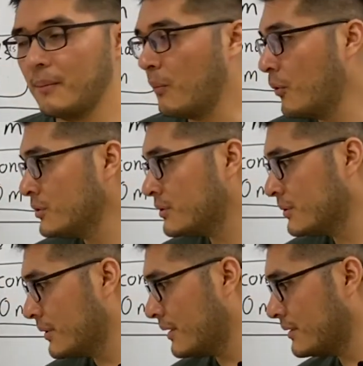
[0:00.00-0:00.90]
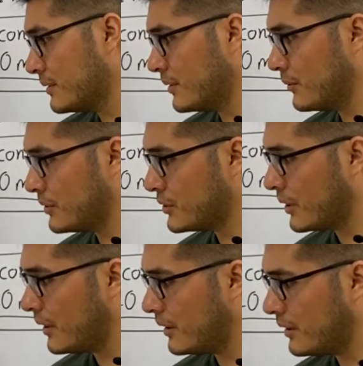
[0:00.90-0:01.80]
Most students will
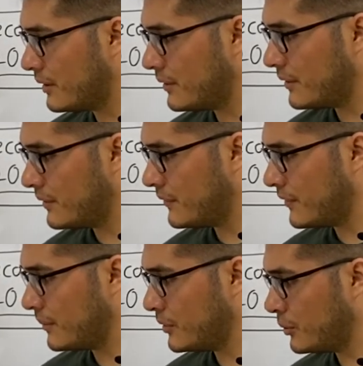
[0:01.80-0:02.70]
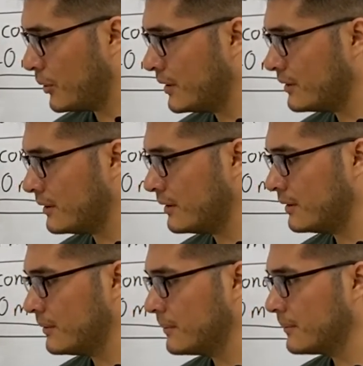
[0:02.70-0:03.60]
draw from
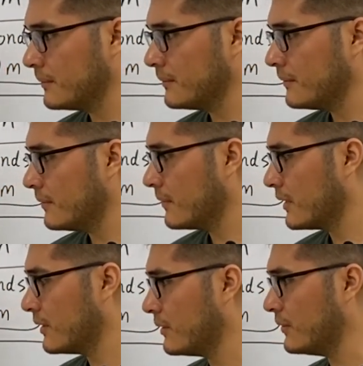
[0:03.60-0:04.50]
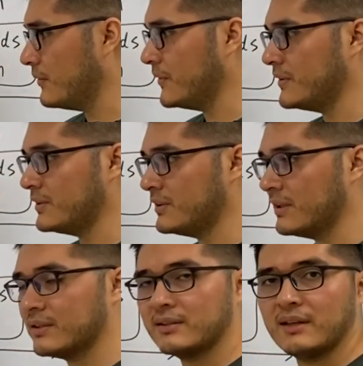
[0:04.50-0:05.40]
20 to
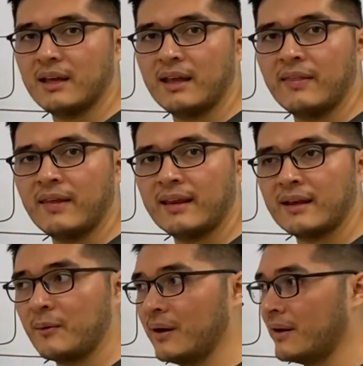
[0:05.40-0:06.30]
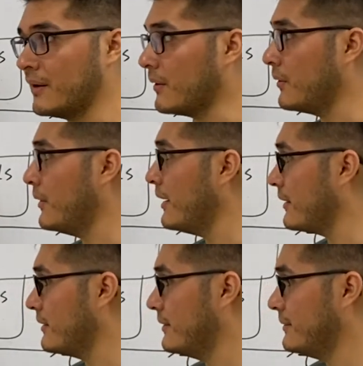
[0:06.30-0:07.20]
56 and think that we got it
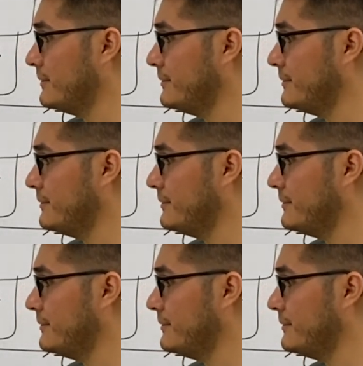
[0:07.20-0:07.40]
correct.